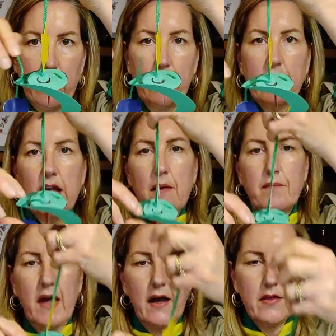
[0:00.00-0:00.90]
length. And
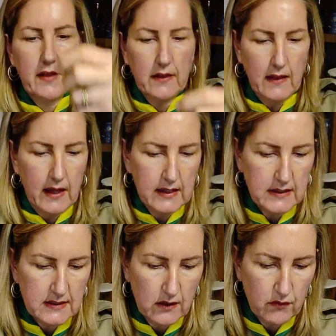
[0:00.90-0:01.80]
yeah, I think that
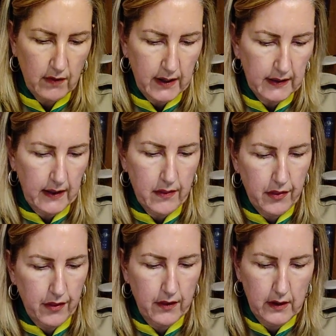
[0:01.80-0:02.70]
is the right
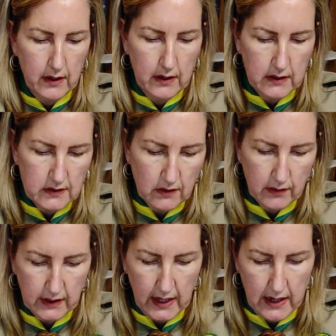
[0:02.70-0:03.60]
length.
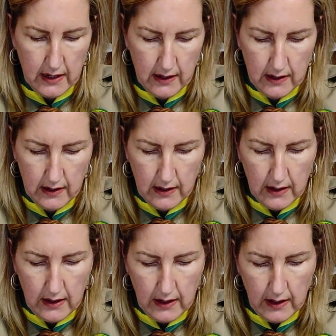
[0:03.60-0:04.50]
So again,
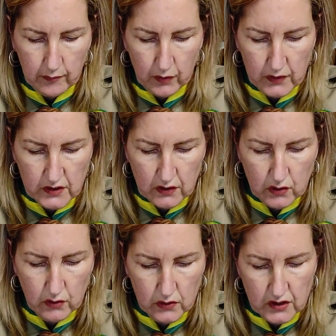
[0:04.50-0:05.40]
I'm going to
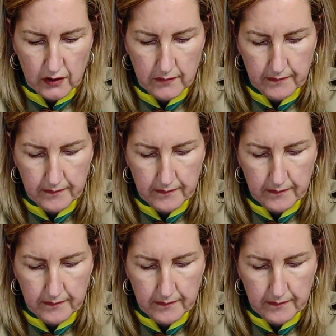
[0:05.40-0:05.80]
cut